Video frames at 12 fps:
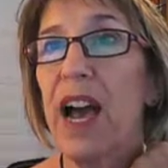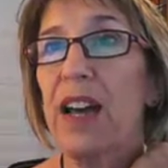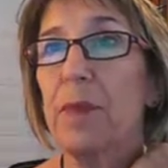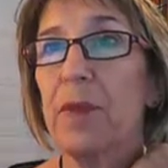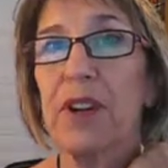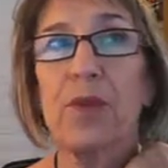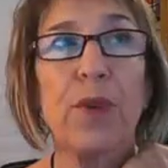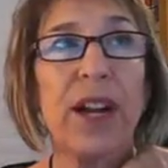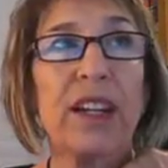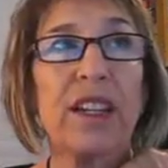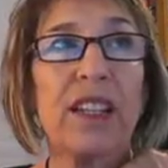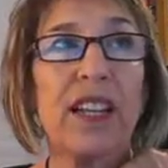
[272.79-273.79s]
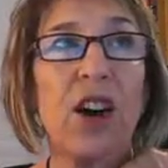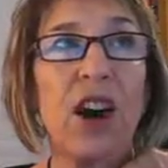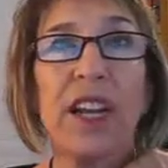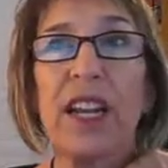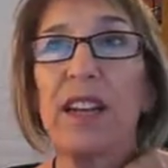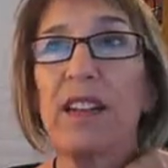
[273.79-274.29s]
and I'm going to right click
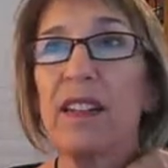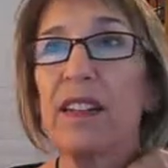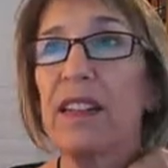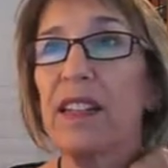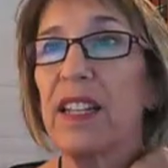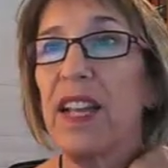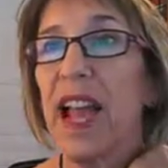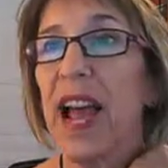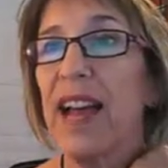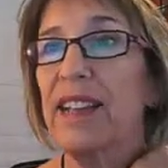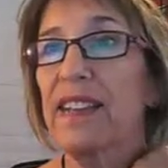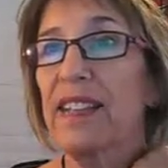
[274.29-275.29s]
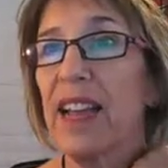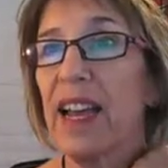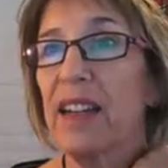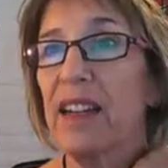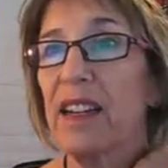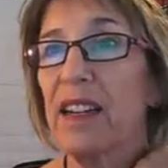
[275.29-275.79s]
on it, and
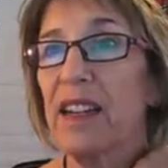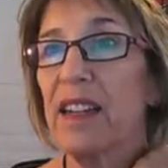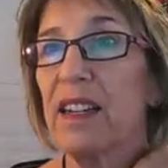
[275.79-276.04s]
again,